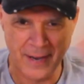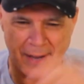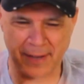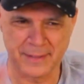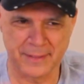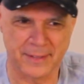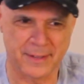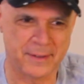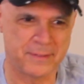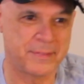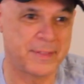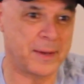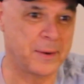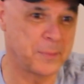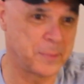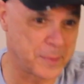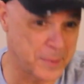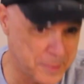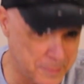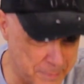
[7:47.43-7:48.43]
I love
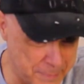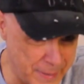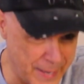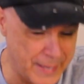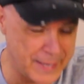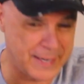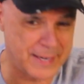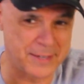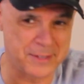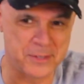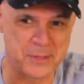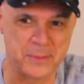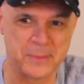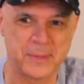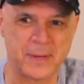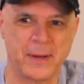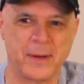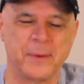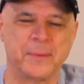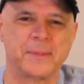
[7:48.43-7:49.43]
that word met, as you
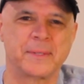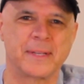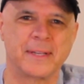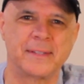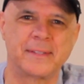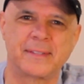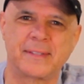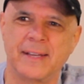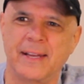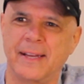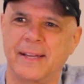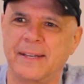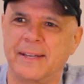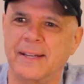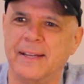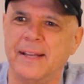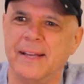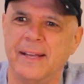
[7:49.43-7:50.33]
know, as I said.